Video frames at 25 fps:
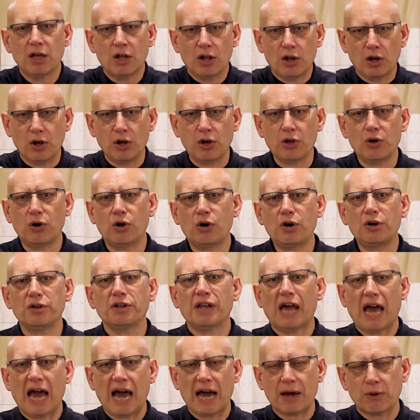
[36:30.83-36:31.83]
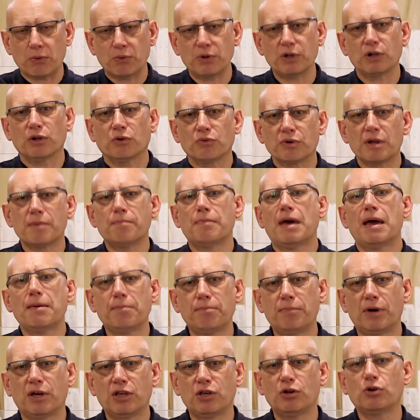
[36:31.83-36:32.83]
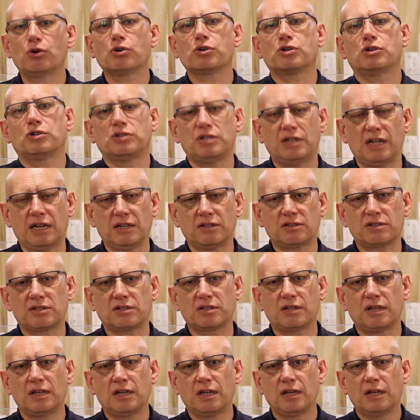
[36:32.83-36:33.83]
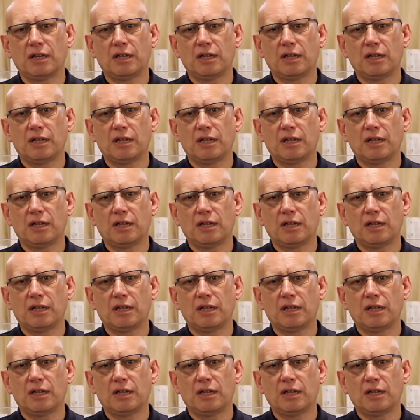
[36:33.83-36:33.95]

Lord, I will remember your goodness,